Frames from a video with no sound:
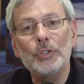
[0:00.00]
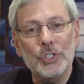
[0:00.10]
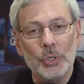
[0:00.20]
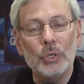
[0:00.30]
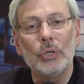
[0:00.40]

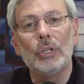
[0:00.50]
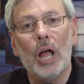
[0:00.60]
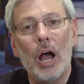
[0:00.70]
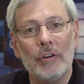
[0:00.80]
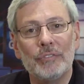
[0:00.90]
circle
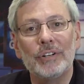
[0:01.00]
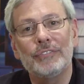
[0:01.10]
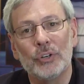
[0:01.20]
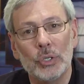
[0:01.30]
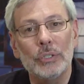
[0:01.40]
of
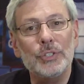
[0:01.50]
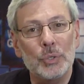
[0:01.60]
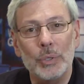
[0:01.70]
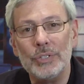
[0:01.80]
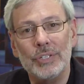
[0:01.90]
referral
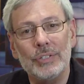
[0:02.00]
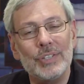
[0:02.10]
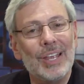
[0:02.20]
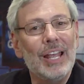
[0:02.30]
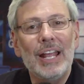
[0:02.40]
sources,